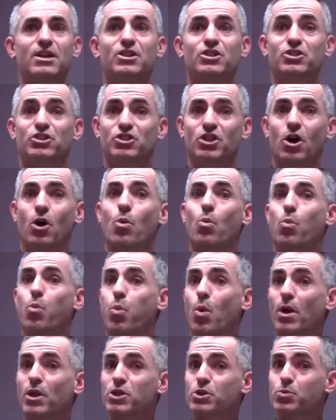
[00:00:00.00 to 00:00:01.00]
So
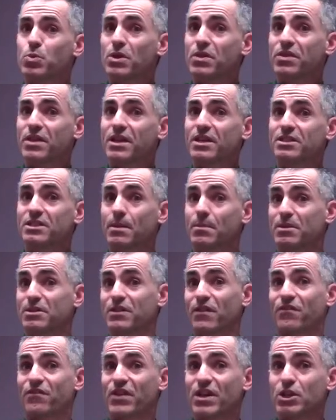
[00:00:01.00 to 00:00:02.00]
once we think
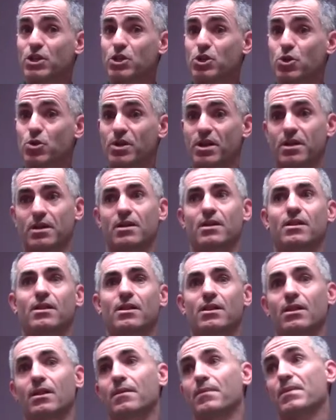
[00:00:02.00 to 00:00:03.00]
something's a fixed unit,
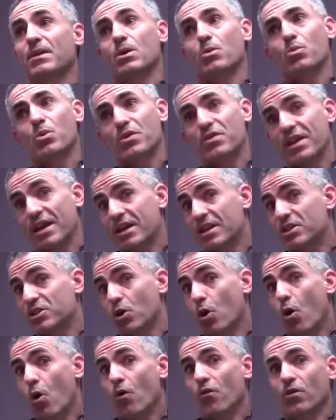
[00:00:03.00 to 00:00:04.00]
we think it's
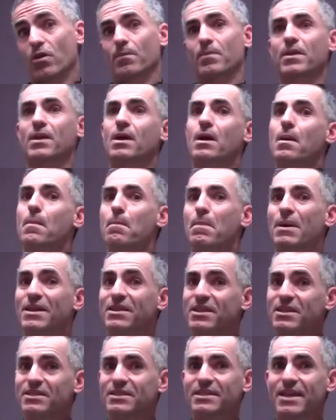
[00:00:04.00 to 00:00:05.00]
over. But in
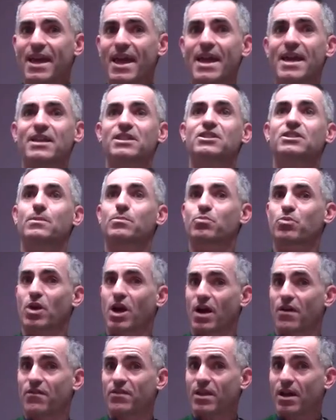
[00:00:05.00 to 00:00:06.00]
this case,
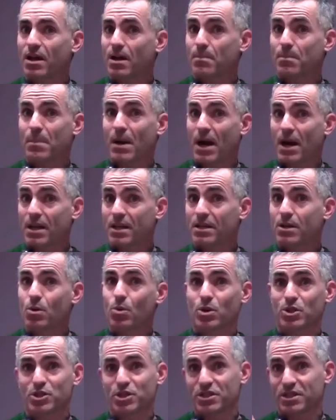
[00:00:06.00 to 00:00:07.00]
depriving the body,
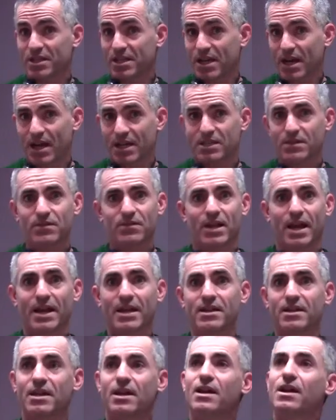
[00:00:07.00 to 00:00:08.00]
or I should say the eyes of
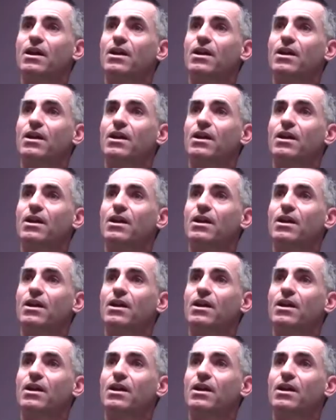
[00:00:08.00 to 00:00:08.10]
light,